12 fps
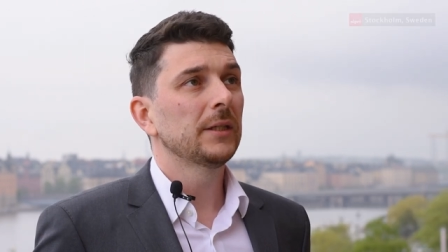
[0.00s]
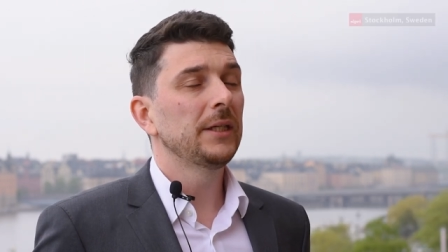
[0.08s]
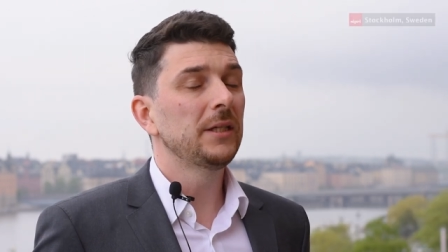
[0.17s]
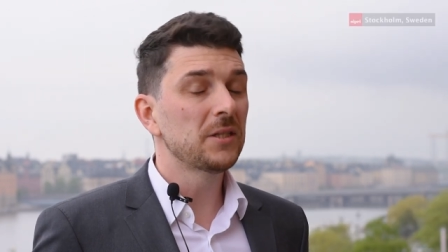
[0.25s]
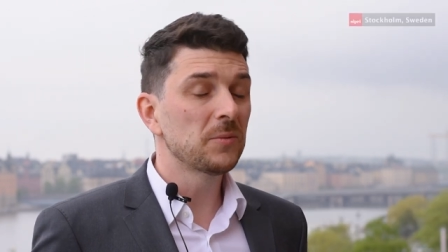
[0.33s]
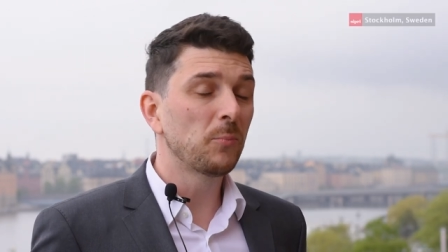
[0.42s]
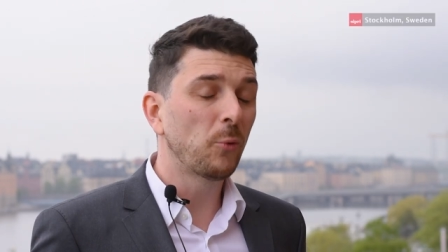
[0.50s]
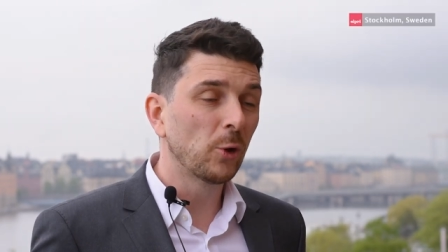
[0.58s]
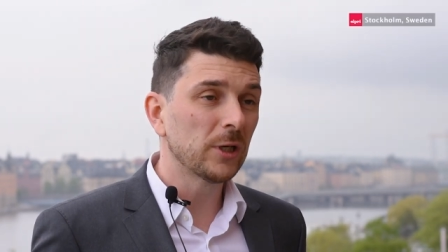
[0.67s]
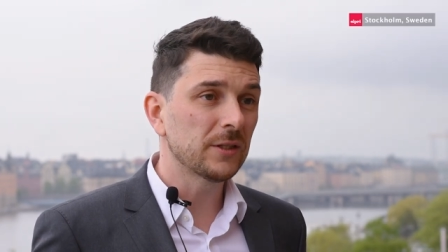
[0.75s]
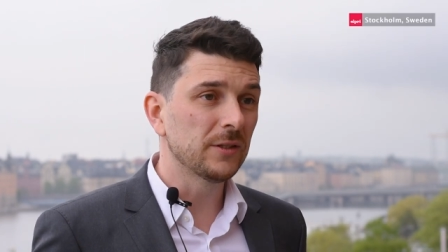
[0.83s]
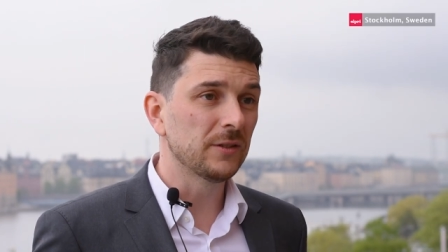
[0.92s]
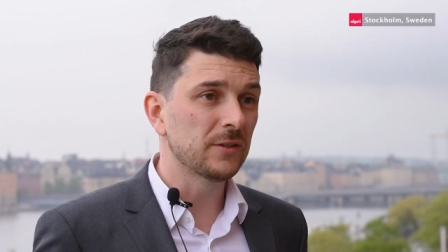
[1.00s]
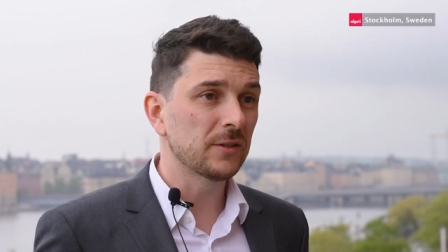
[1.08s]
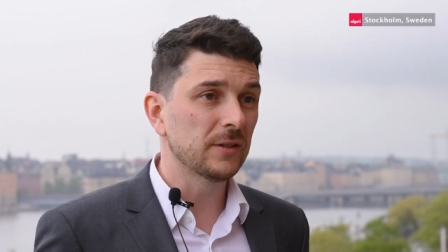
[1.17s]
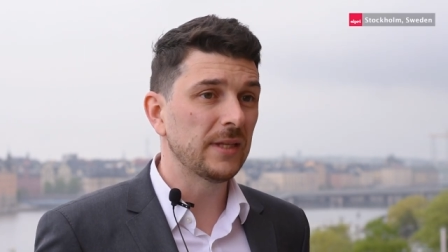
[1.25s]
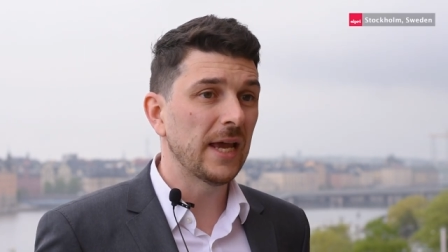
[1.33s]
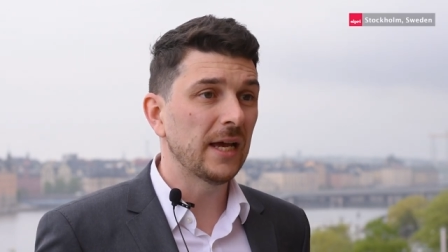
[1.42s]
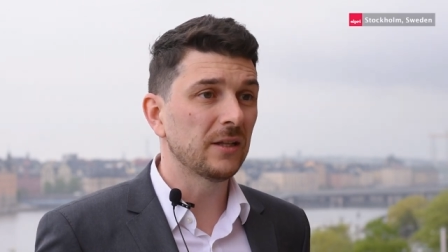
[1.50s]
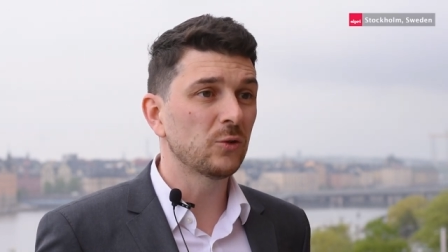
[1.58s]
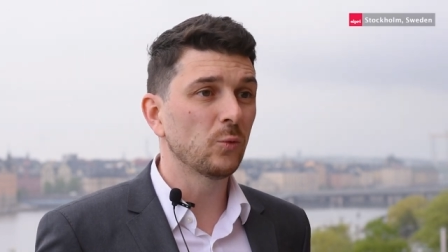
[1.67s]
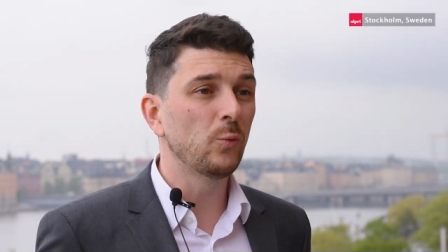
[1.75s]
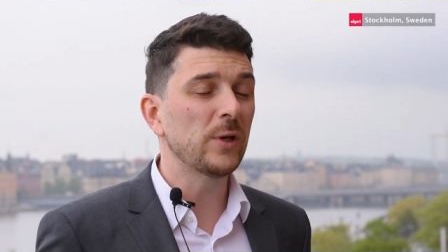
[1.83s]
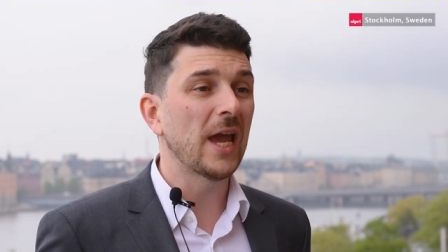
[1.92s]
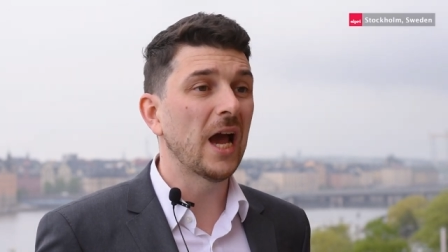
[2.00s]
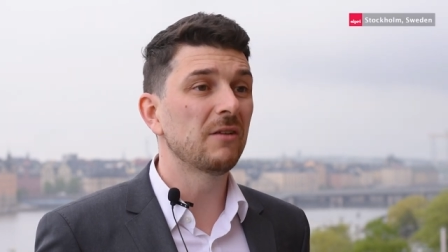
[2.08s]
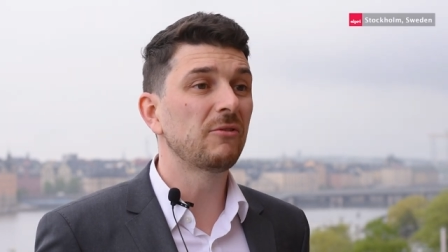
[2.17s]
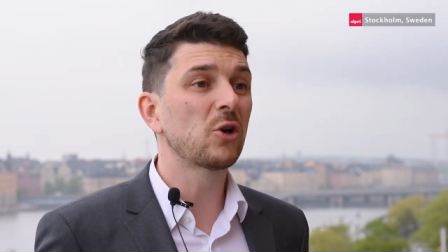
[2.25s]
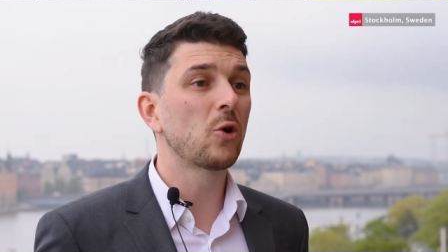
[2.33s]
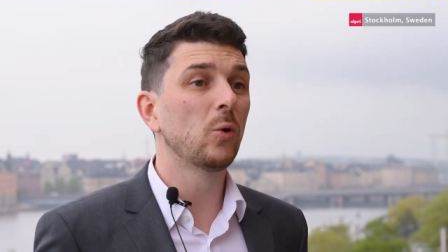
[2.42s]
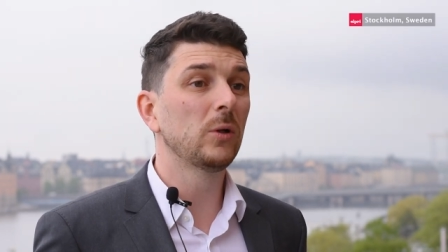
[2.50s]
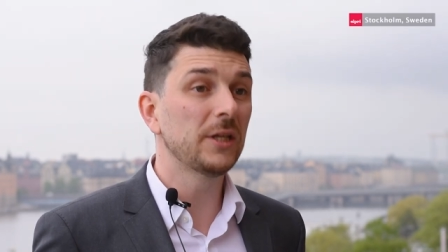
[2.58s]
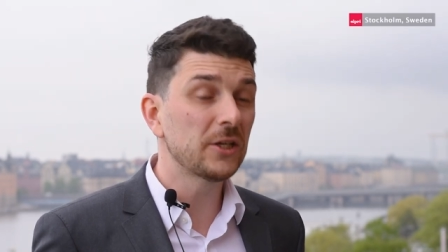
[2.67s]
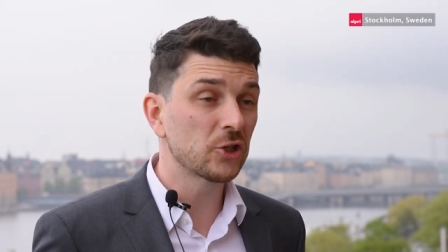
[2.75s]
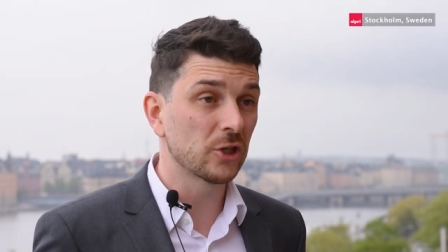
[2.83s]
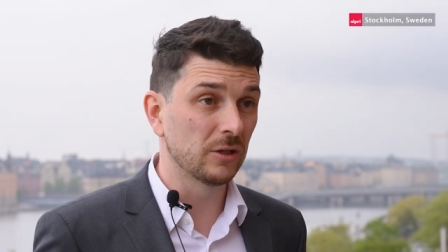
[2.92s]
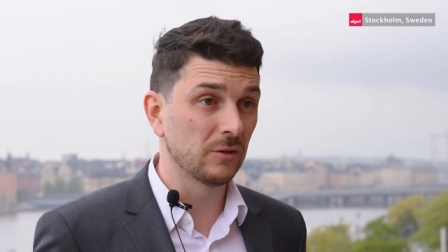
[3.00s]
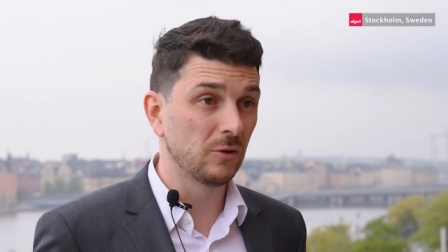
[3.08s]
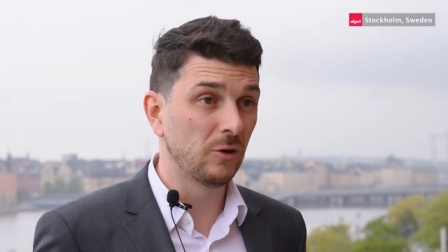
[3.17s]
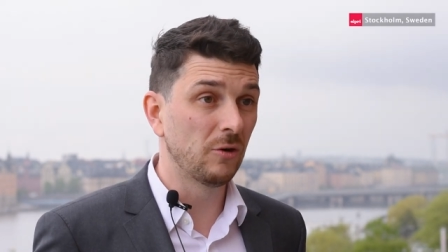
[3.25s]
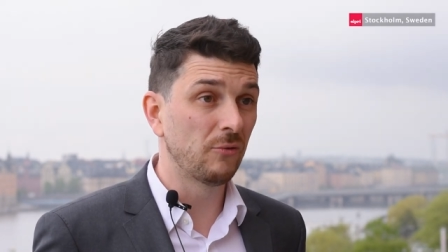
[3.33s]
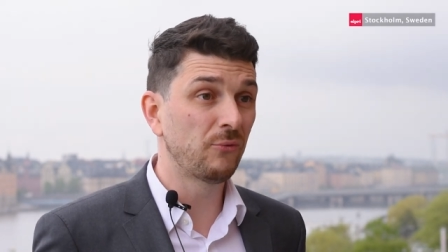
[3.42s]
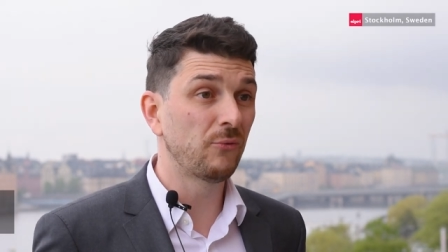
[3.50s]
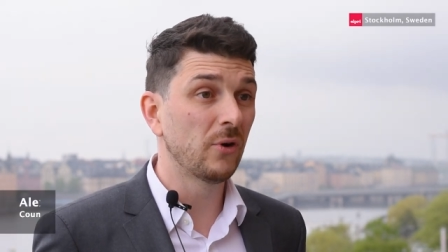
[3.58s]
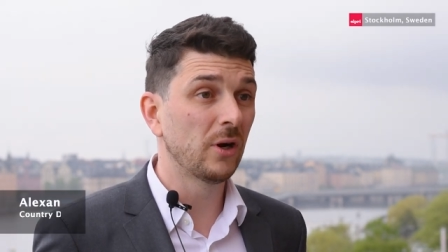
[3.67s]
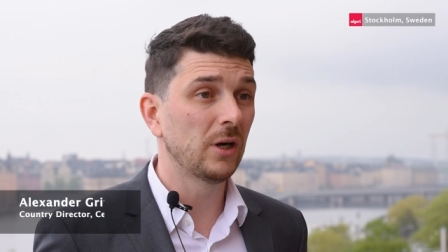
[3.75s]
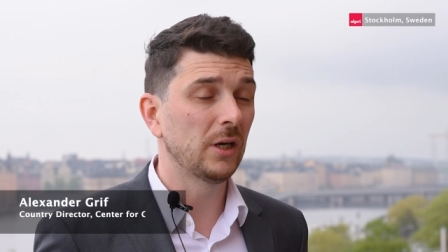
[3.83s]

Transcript: It is important that we have a coalition of